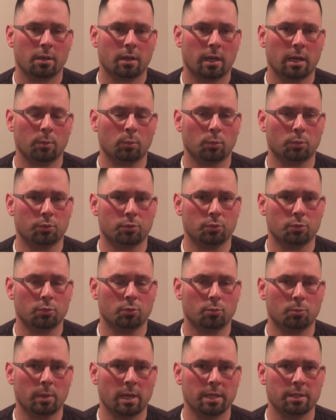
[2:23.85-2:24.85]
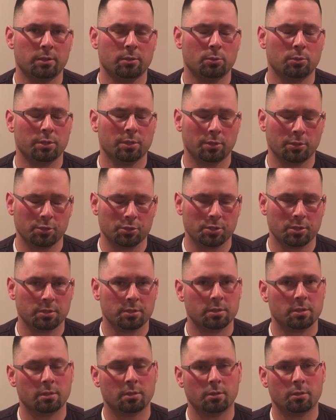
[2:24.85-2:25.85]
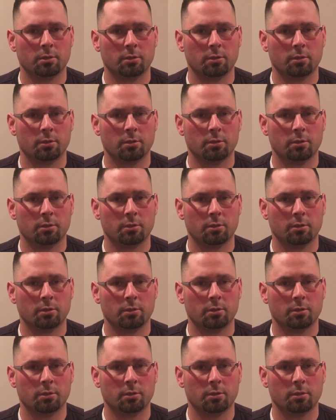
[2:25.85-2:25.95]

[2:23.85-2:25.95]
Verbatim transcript: I will do my due diligence